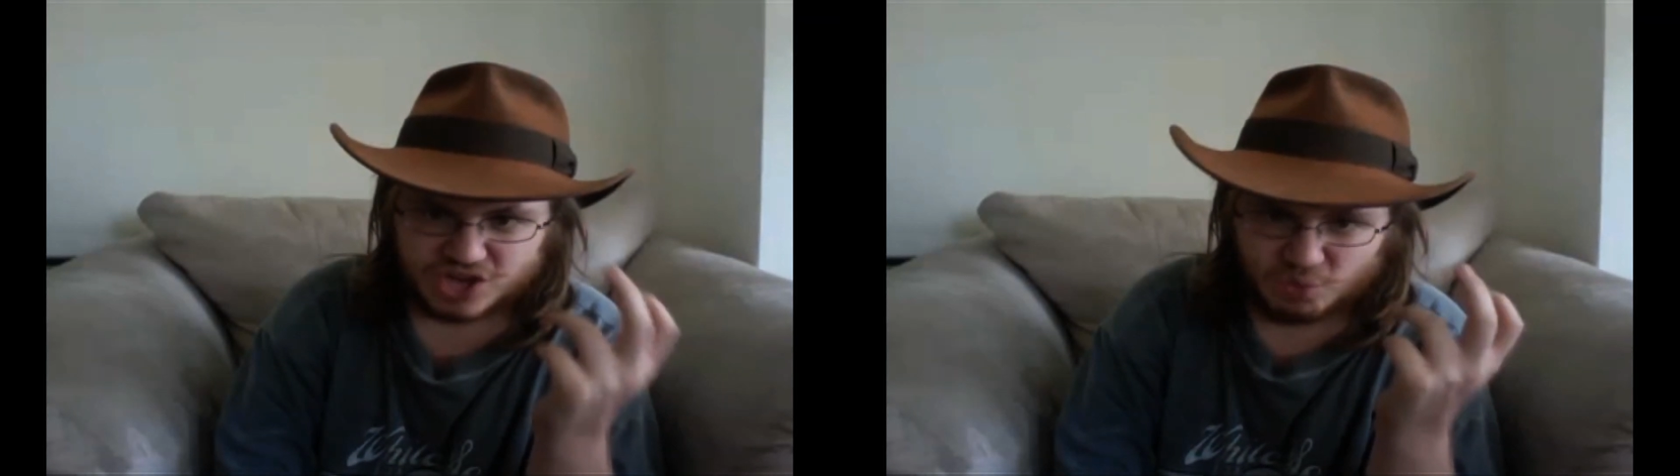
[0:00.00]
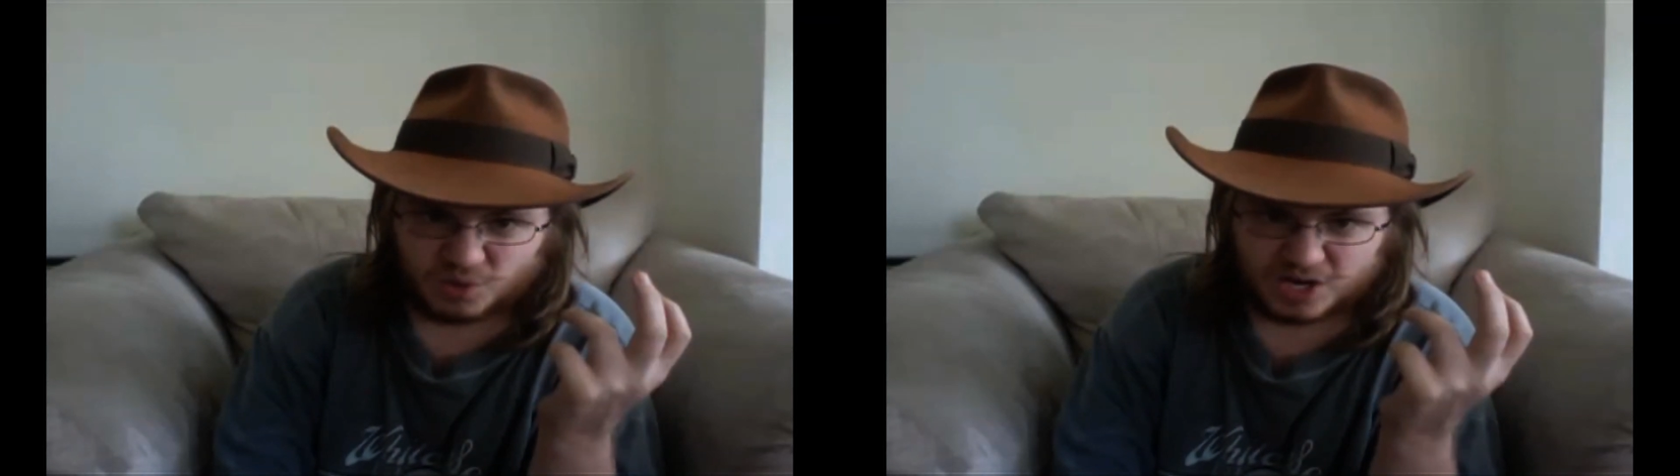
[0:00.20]

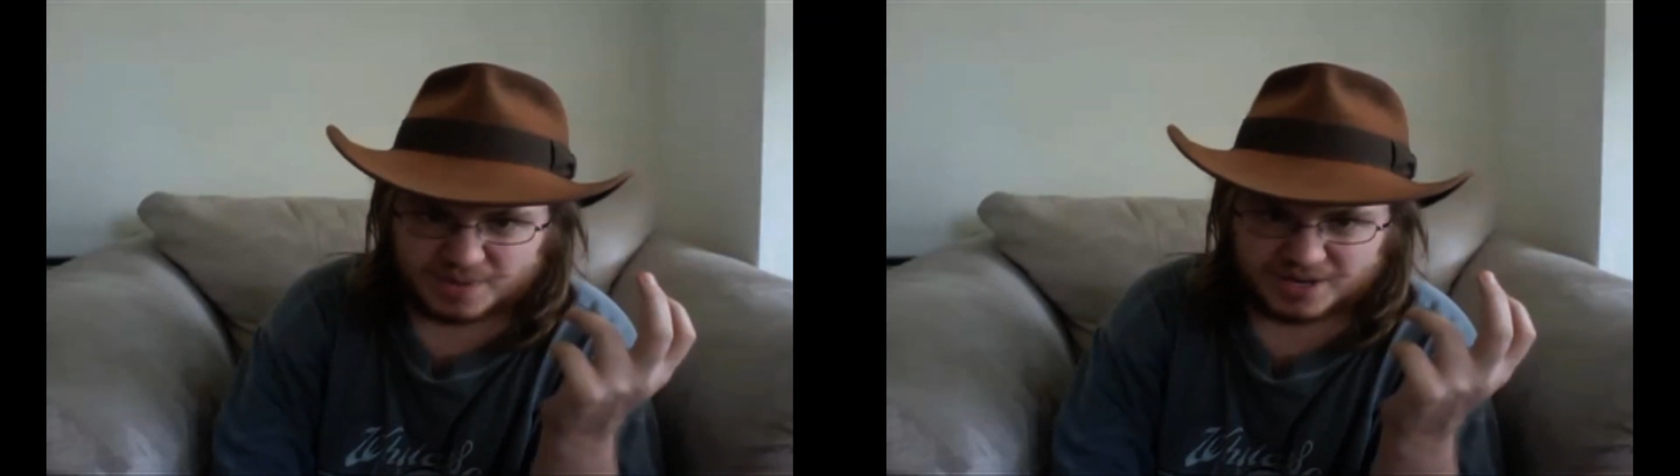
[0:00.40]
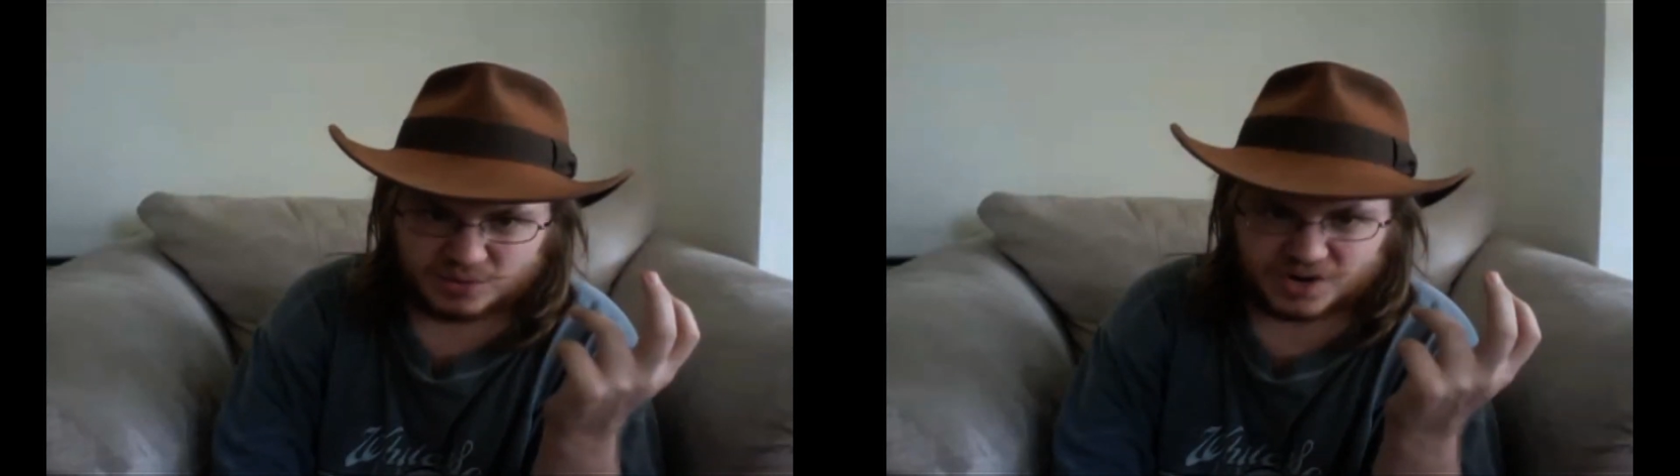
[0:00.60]
would have
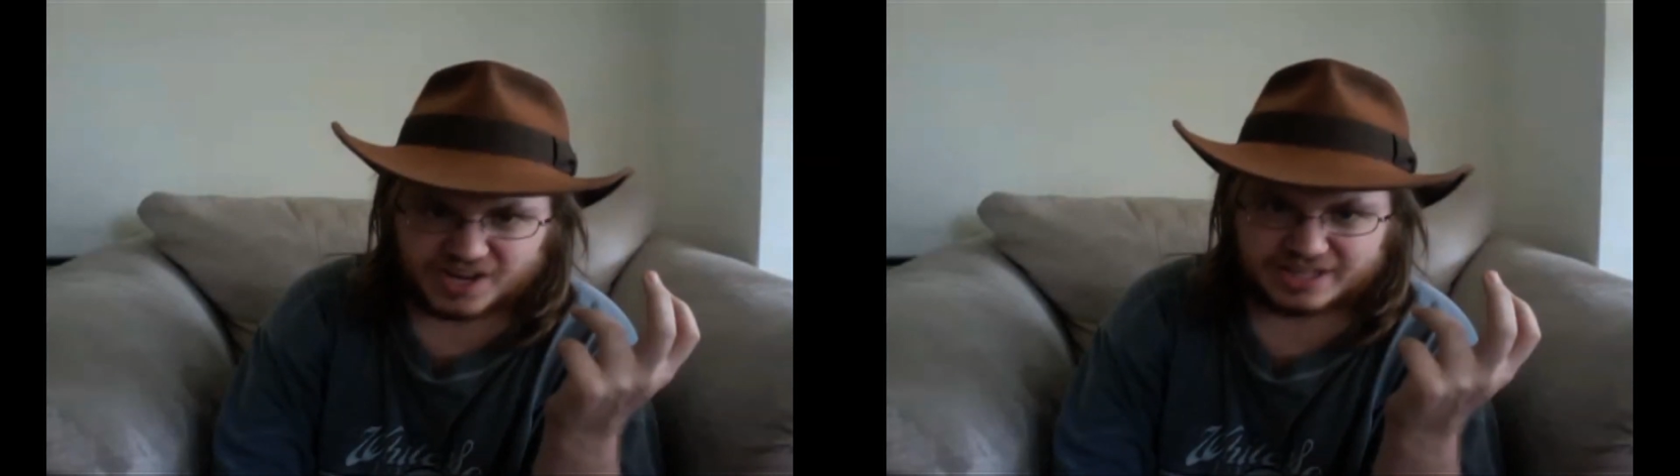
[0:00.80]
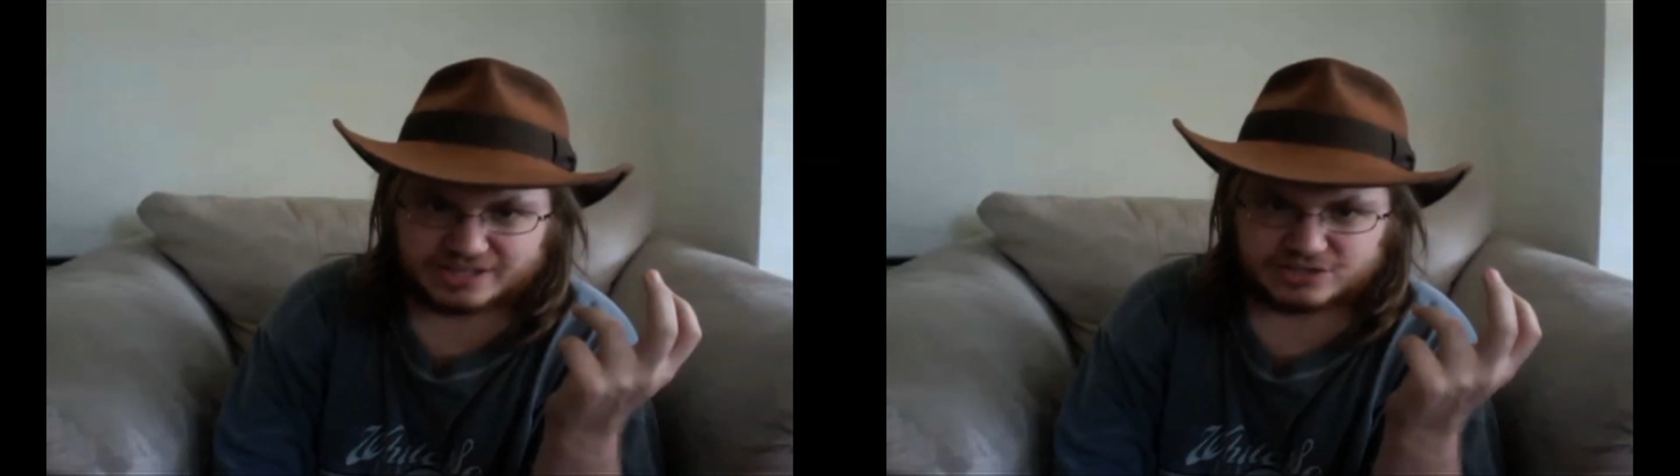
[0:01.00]
been a
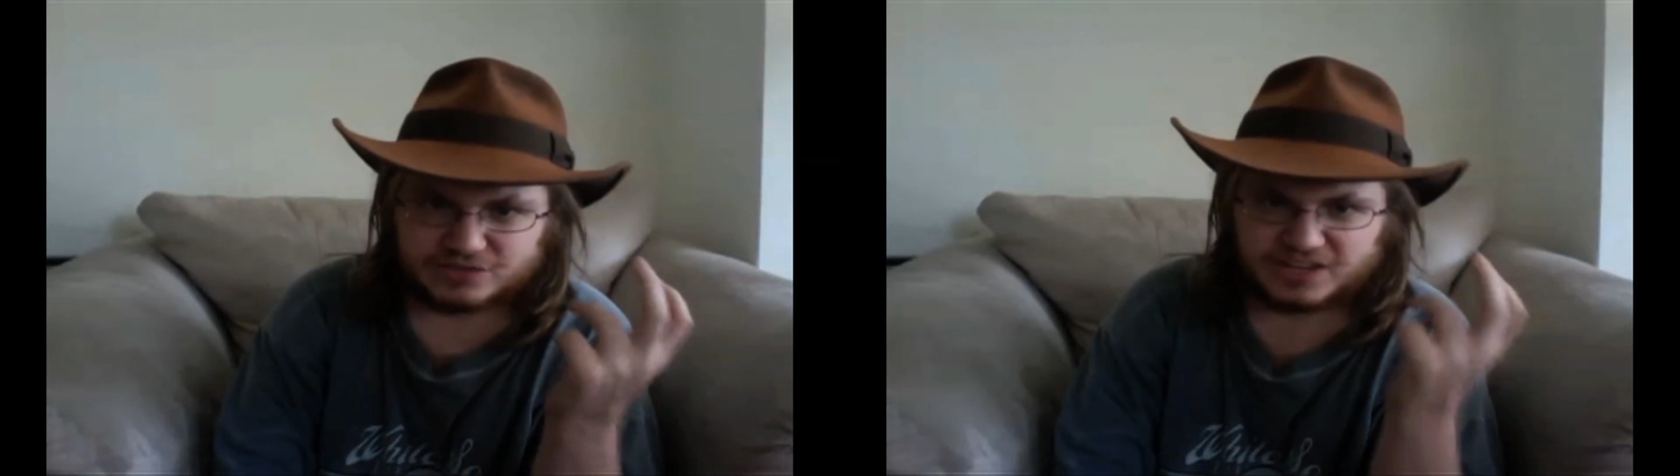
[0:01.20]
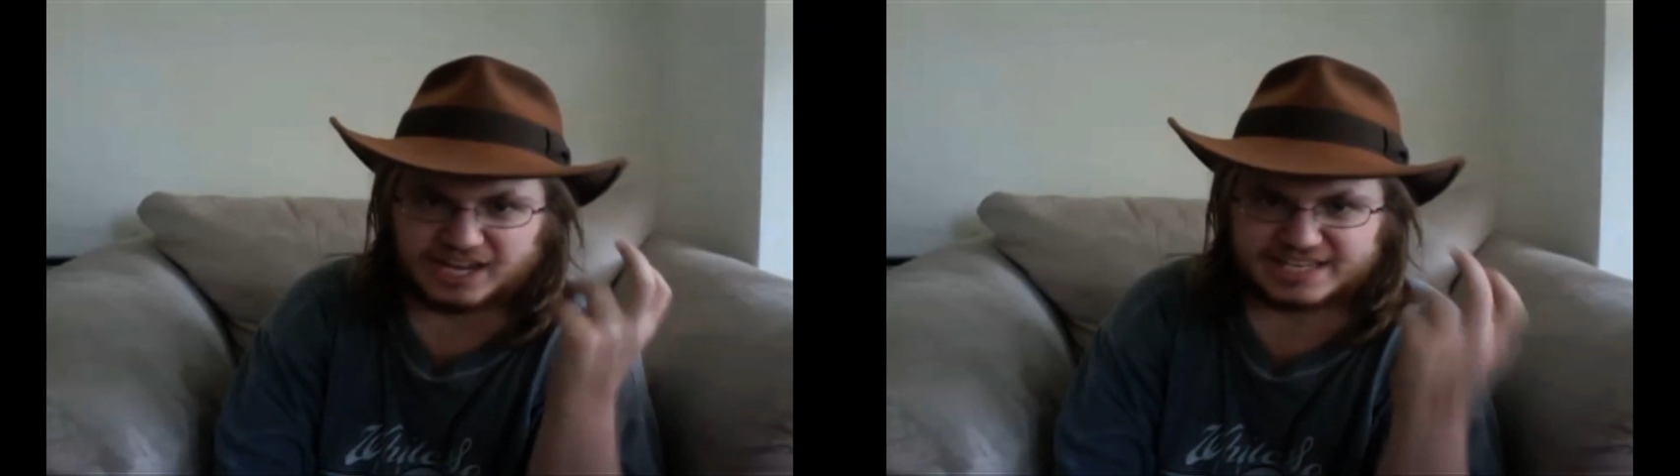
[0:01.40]
really
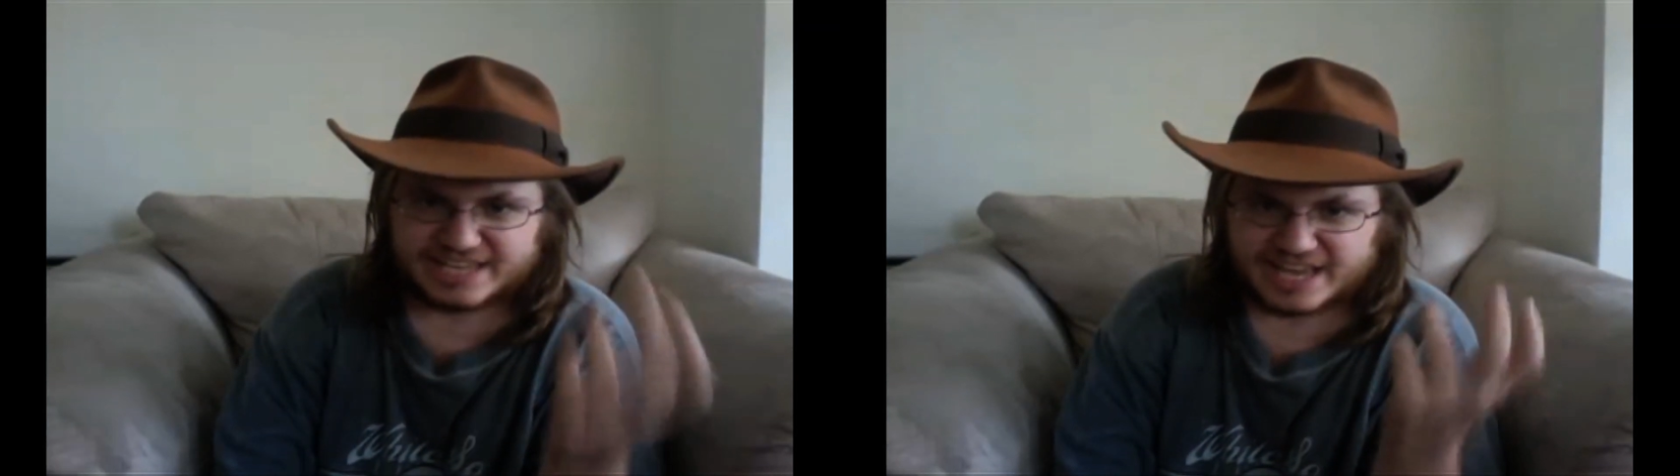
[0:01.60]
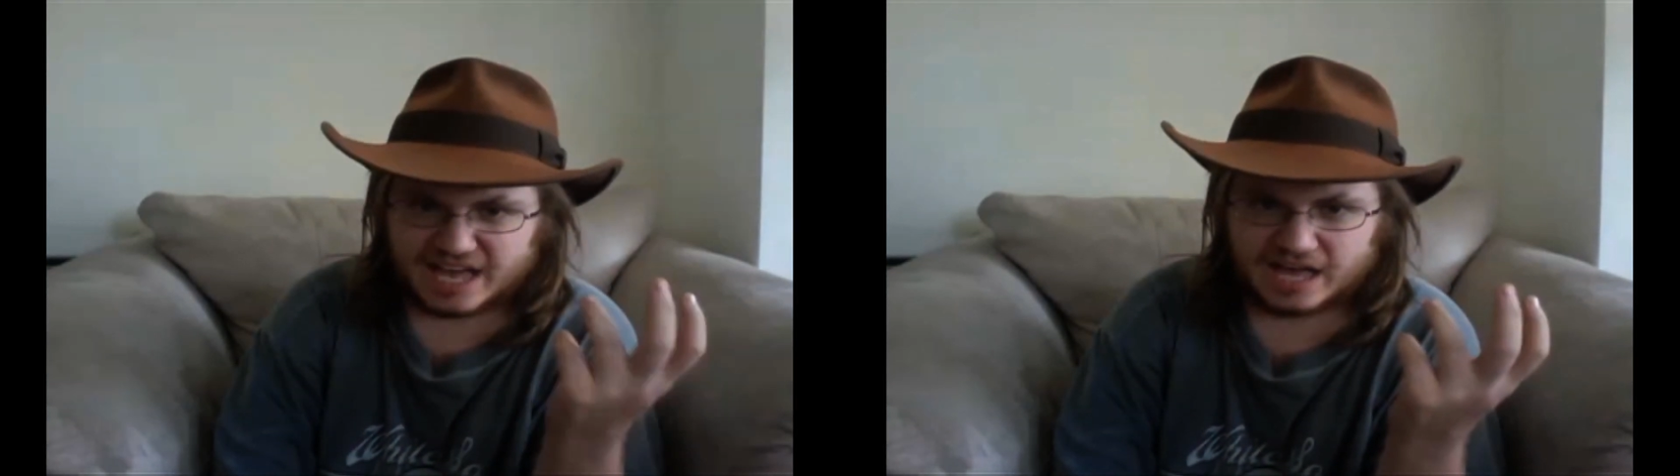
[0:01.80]
useful
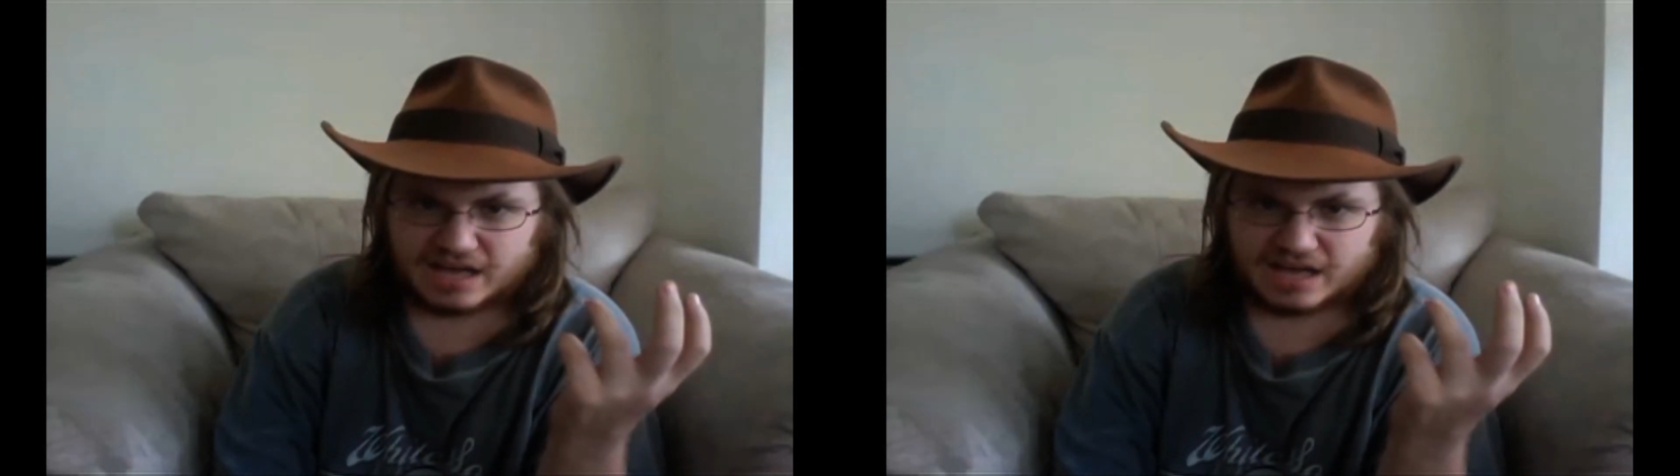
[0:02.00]
idea?